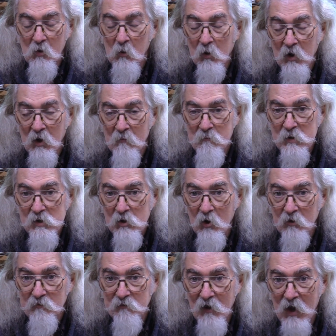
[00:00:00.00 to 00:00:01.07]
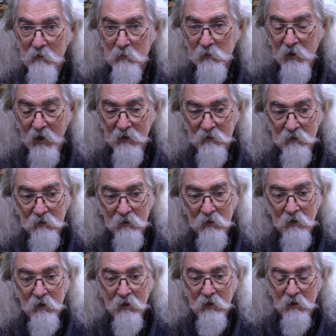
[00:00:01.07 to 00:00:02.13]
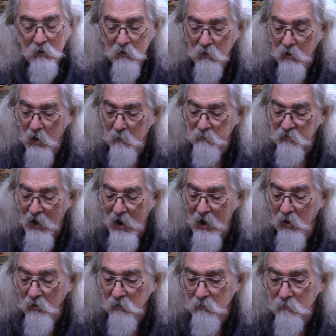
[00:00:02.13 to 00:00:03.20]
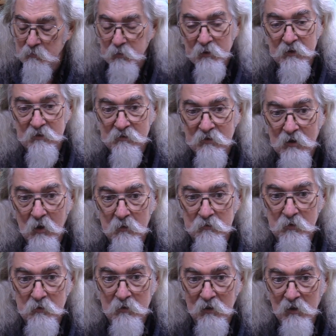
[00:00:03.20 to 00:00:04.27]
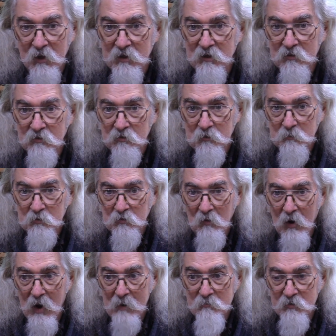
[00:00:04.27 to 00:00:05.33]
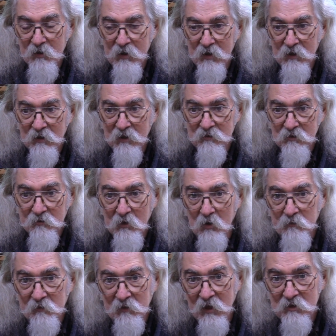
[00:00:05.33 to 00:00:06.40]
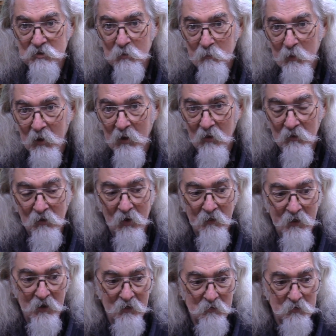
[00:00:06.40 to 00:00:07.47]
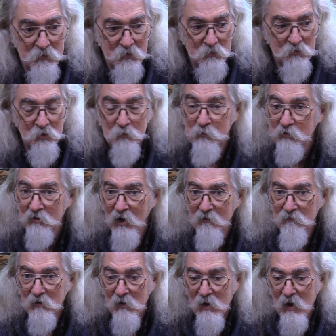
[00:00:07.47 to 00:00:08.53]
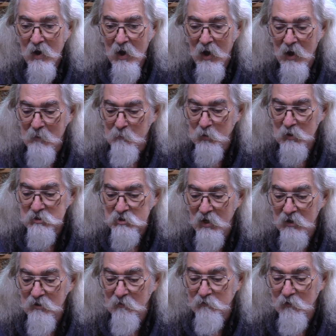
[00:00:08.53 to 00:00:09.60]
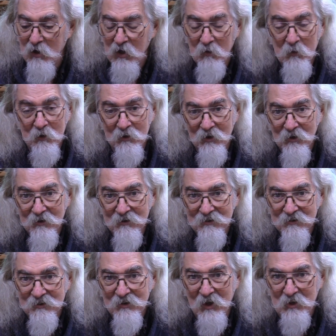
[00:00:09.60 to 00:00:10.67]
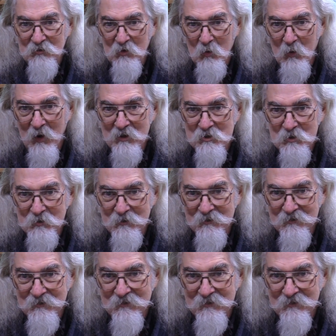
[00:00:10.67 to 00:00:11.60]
you want to be notified when that comes out, please, do the like and subscribe thing and hit the notification bell and all that other YouTube stuff. I appreciate you following along. Thanks for watching.